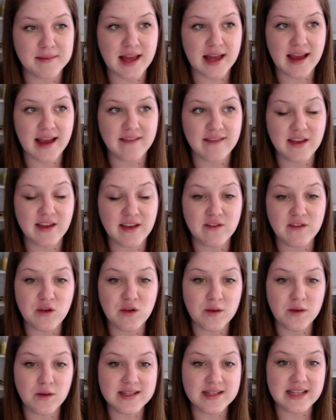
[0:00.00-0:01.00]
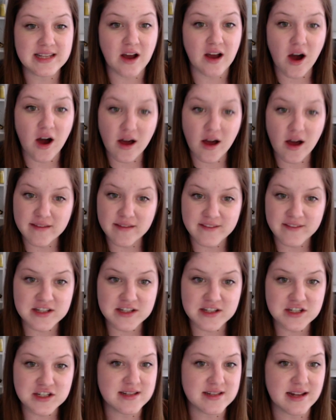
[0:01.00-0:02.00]
If you want to see all the features
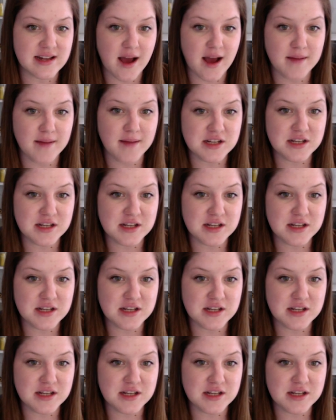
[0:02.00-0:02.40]
and options,